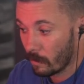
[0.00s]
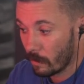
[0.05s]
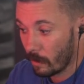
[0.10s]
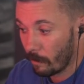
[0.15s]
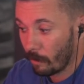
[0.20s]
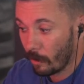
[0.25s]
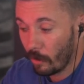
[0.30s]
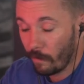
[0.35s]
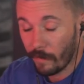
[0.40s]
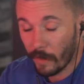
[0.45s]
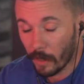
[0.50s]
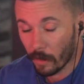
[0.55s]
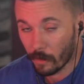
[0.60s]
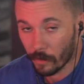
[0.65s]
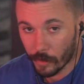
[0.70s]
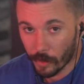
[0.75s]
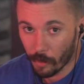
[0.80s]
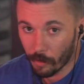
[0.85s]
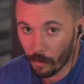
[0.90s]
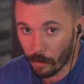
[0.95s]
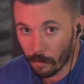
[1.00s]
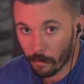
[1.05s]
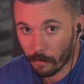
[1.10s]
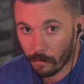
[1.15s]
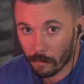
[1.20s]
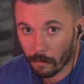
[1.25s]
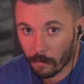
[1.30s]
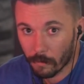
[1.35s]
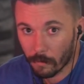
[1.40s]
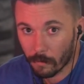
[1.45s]
the blue vehicle's owner,
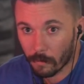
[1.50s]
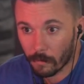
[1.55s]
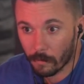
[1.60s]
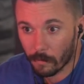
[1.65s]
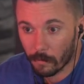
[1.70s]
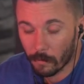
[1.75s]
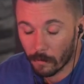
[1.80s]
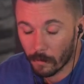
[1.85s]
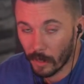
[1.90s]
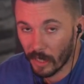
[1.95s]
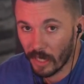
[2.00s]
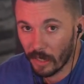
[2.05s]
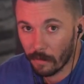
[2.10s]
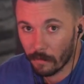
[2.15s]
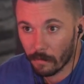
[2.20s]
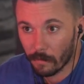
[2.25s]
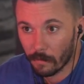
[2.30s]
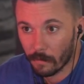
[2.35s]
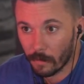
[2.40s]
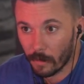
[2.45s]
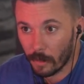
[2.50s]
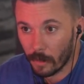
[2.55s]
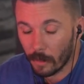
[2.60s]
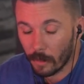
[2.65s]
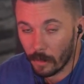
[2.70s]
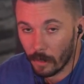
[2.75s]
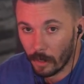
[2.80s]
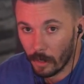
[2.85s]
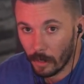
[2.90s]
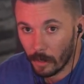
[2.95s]
right?
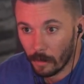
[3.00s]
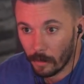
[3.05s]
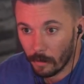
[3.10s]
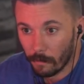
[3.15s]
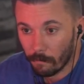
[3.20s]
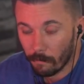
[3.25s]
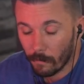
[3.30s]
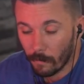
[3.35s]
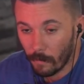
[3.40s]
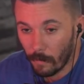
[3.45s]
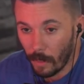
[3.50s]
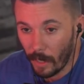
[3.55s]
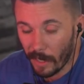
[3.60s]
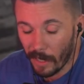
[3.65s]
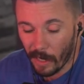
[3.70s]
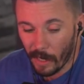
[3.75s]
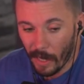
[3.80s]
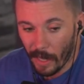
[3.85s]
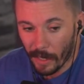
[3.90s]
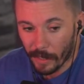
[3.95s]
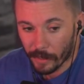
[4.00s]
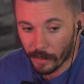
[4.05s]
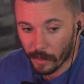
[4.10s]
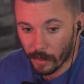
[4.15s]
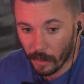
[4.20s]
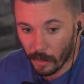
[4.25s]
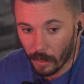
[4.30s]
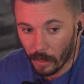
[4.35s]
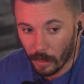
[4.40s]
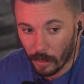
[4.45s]
I gotta ask
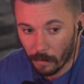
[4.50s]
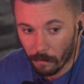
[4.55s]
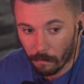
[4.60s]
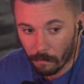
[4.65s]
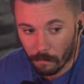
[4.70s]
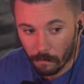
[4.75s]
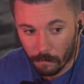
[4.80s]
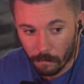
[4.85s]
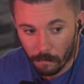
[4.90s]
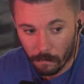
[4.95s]
our